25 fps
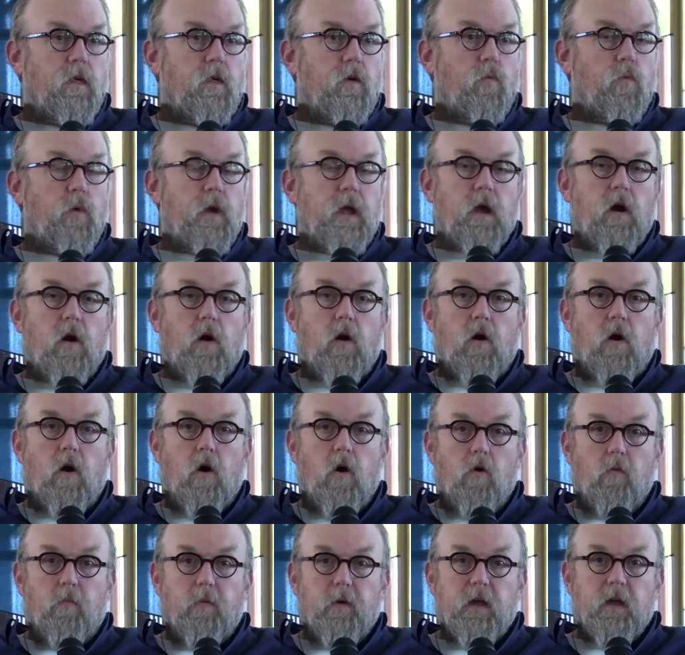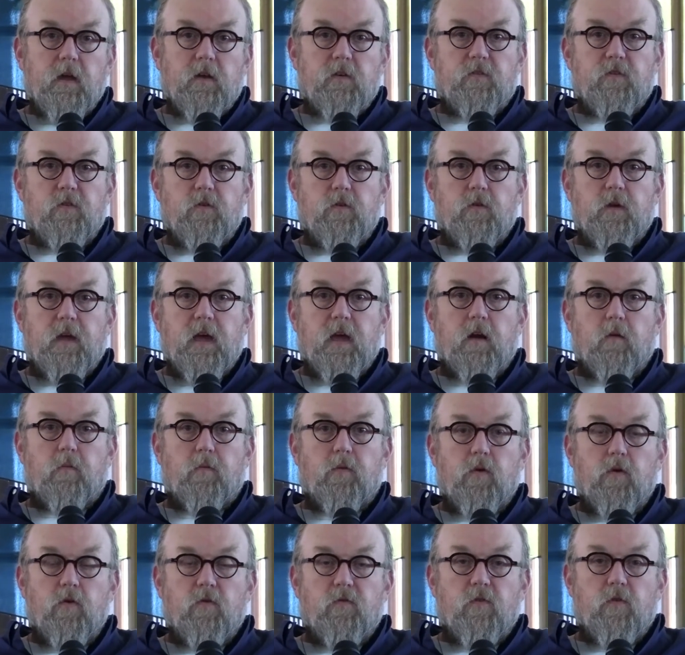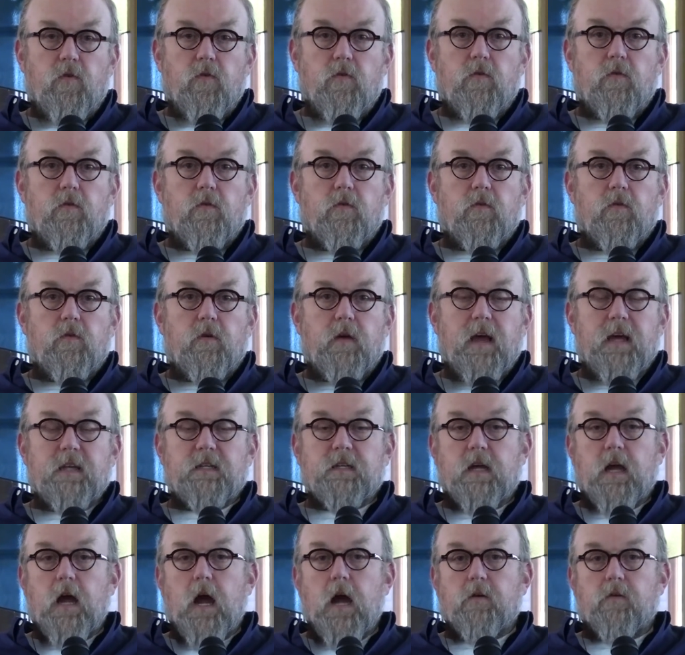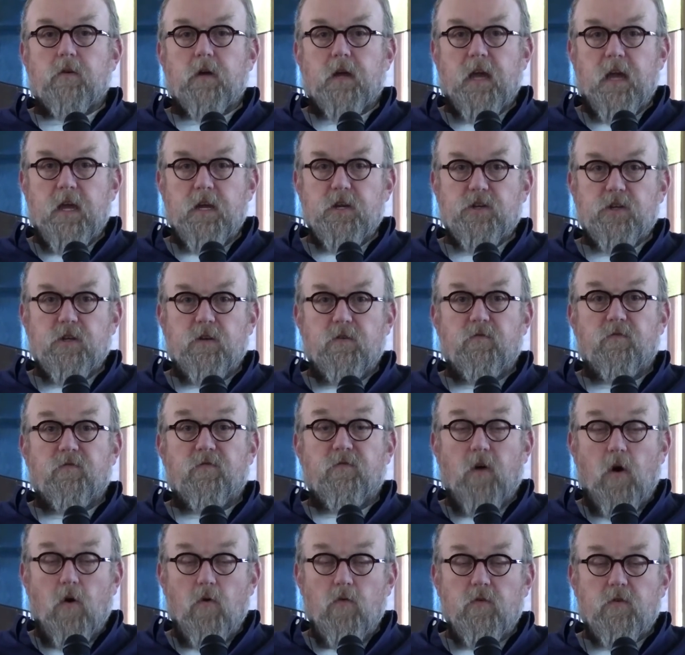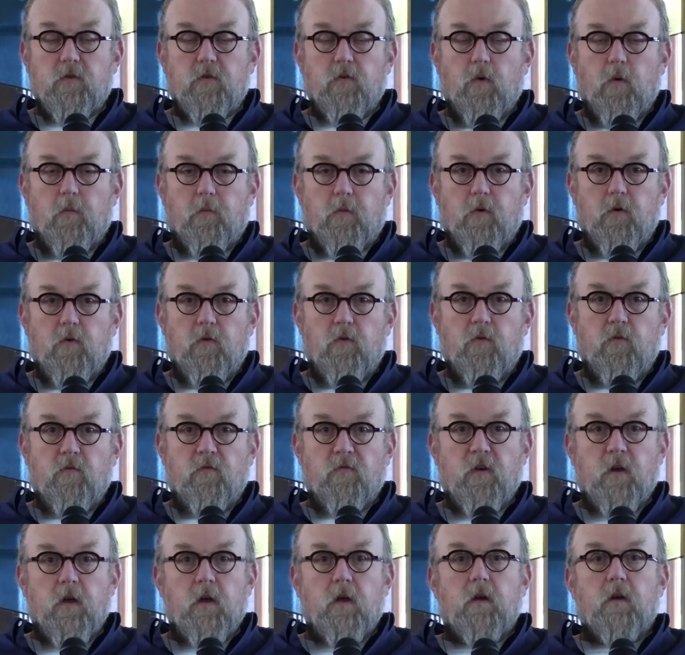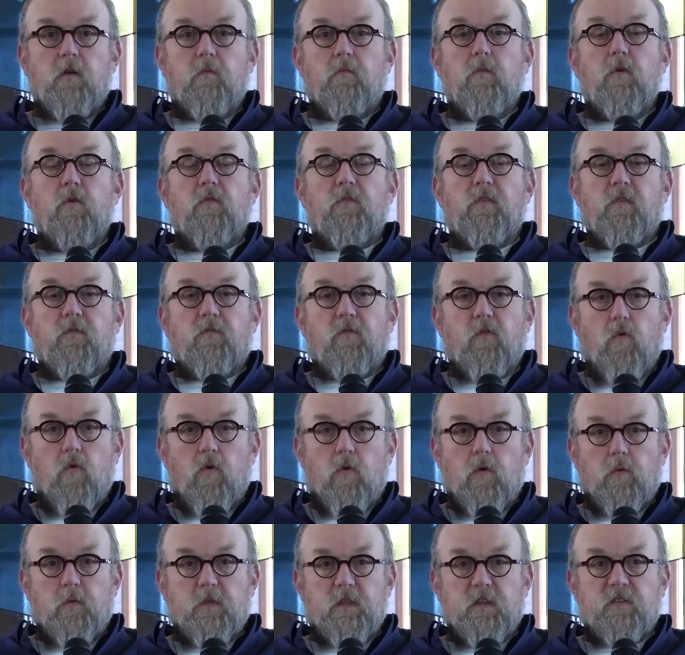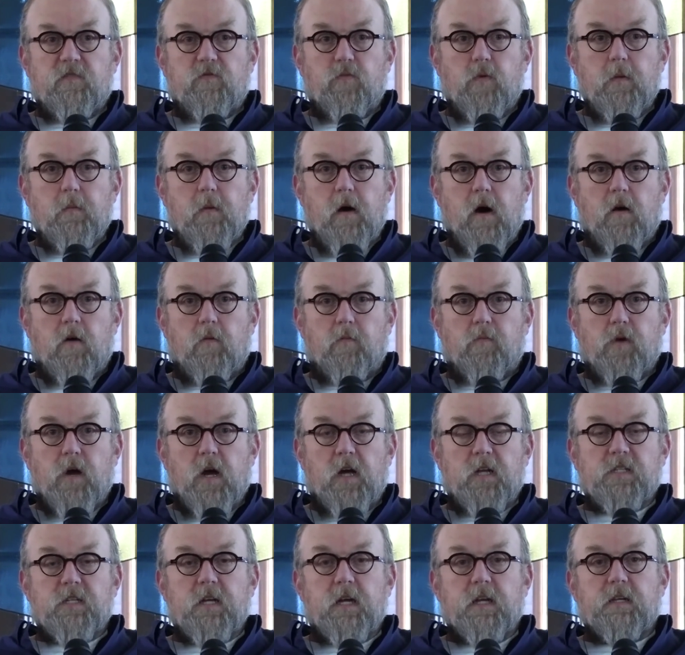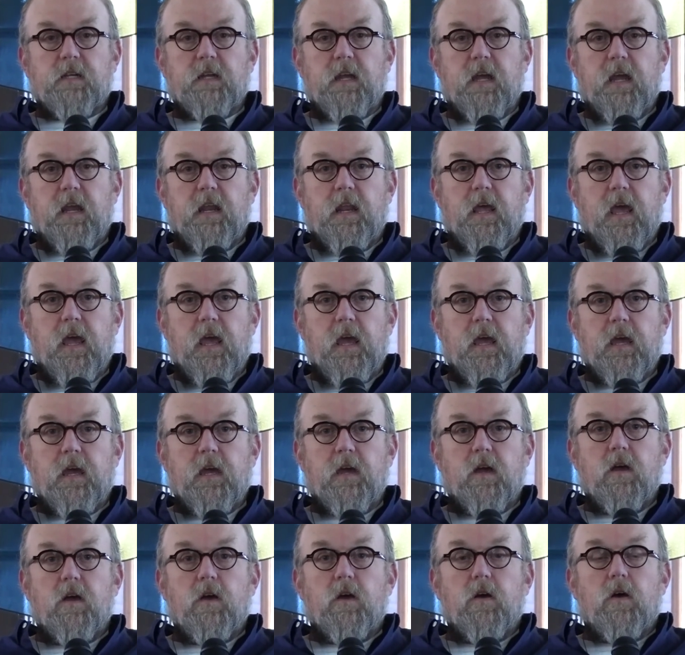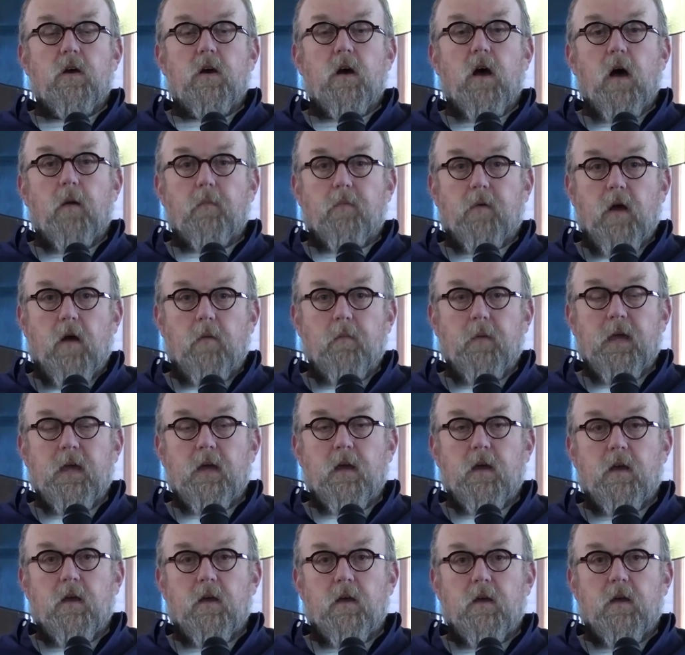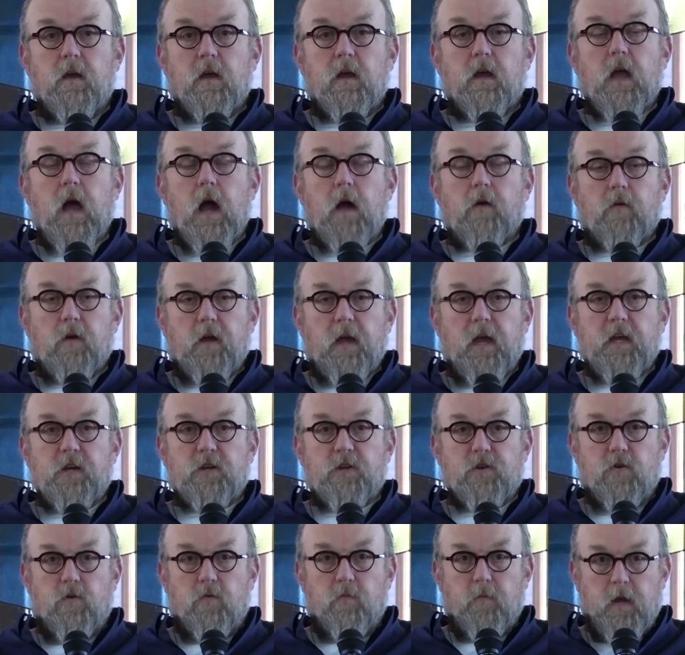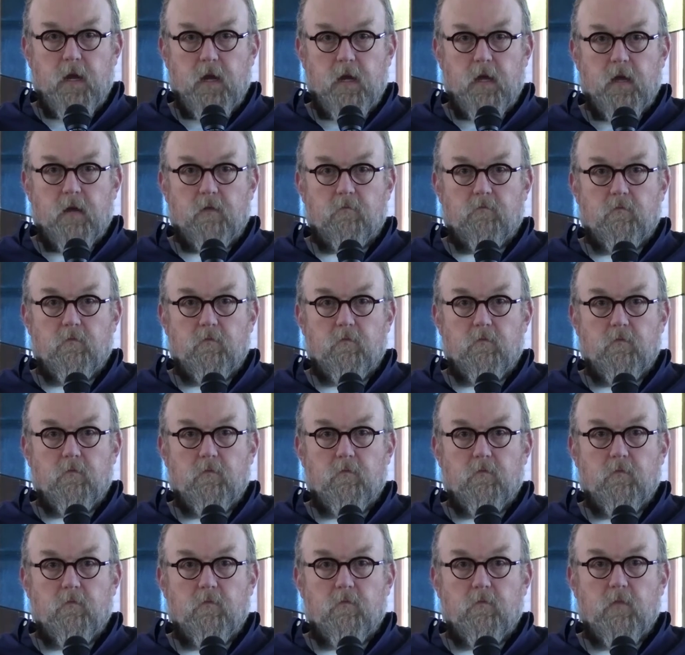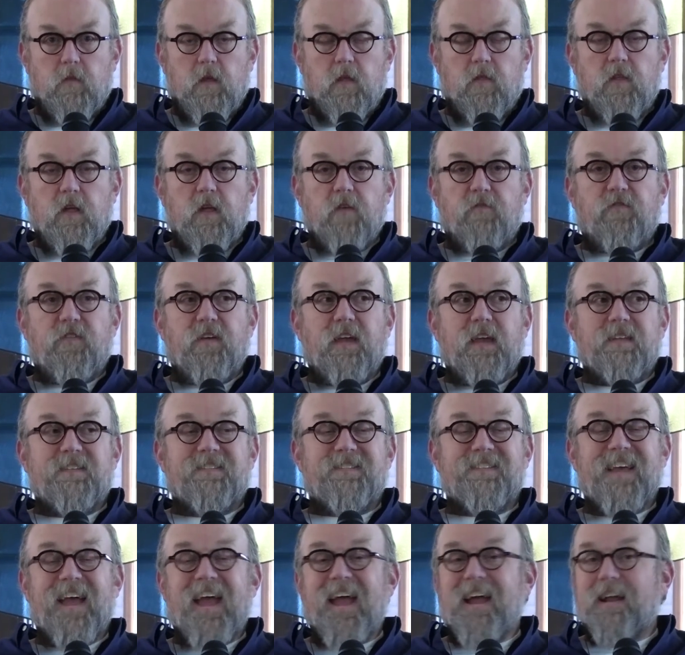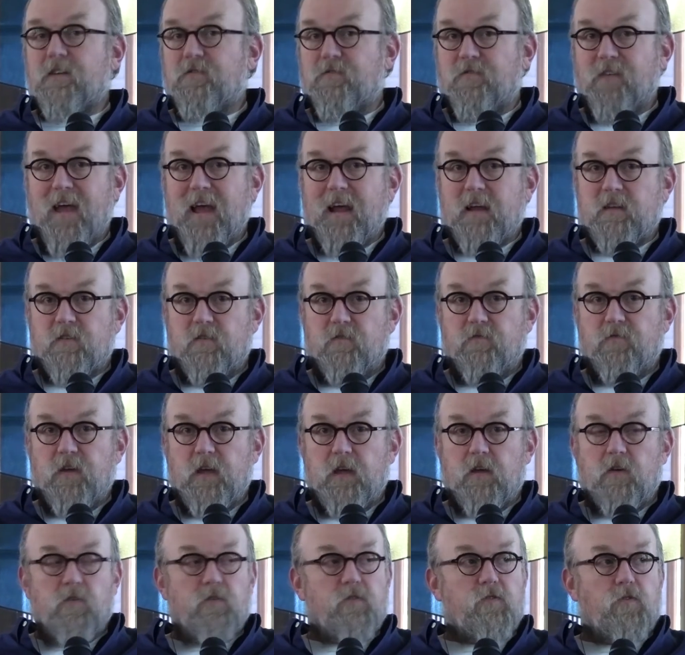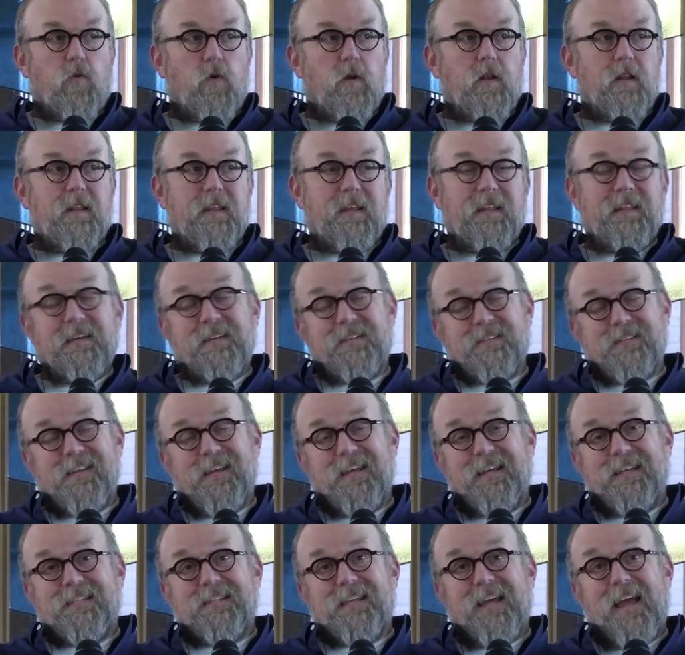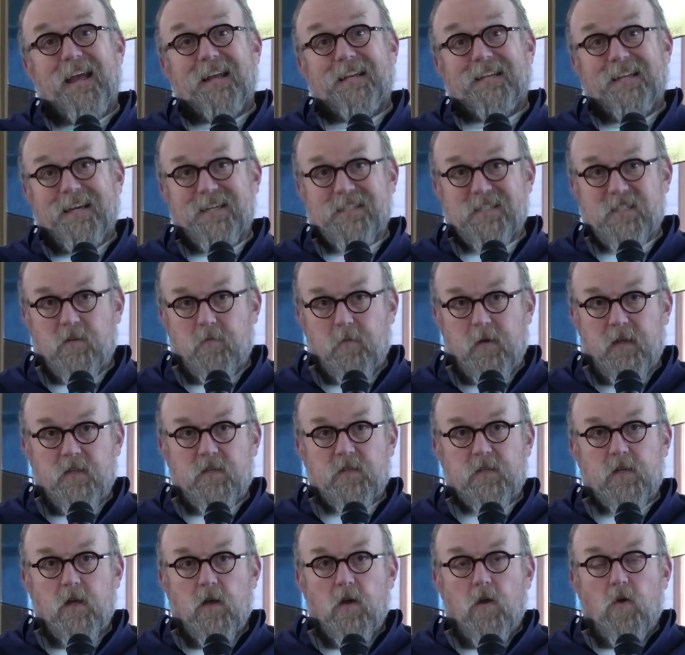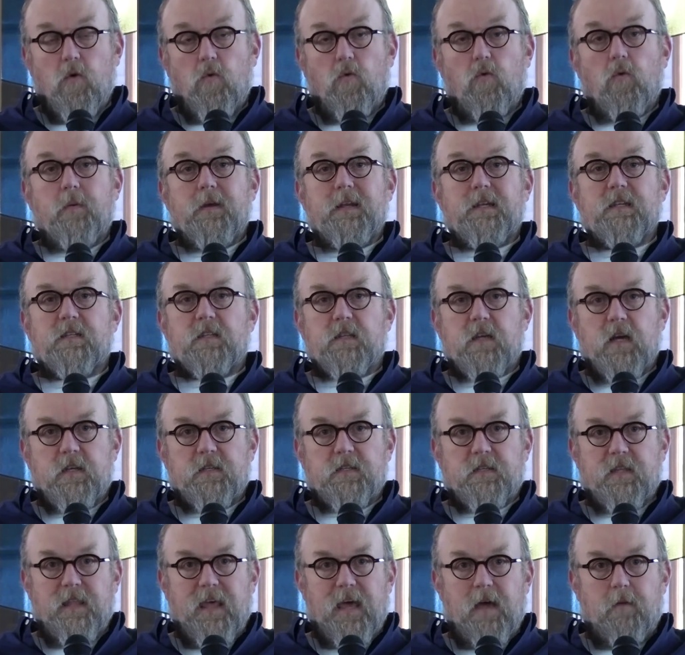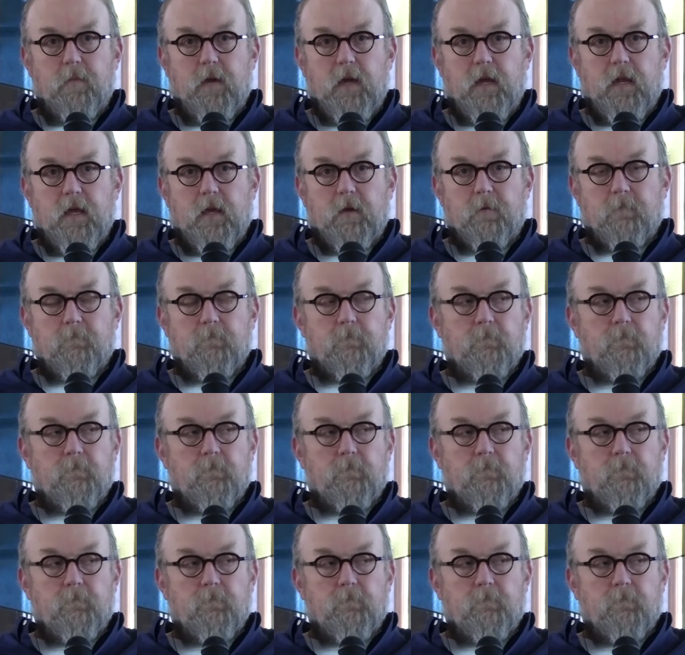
We are hoping to get approval as a congregation, vote to approve moving forward with this remodel project in a upcoming congregational meeting. The exact facts and figures, or at least the exact estimates, will be discussed in that meeting.